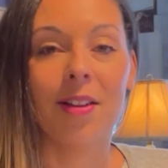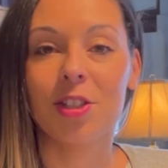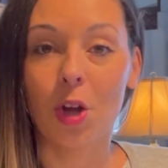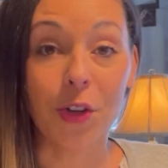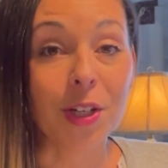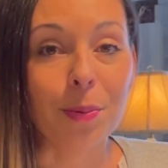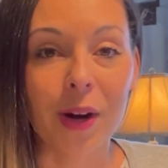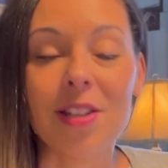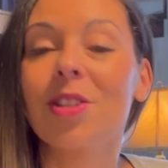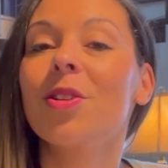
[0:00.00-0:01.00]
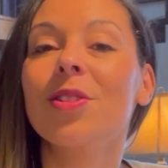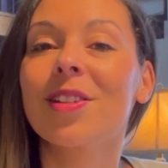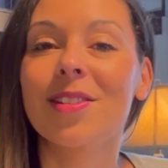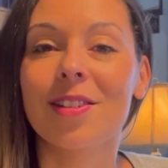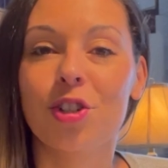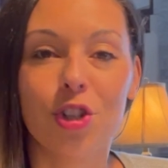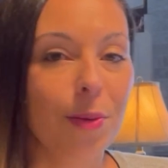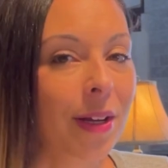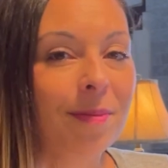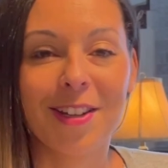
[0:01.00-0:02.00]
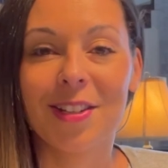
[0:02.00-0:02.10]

Salted pretzels is a German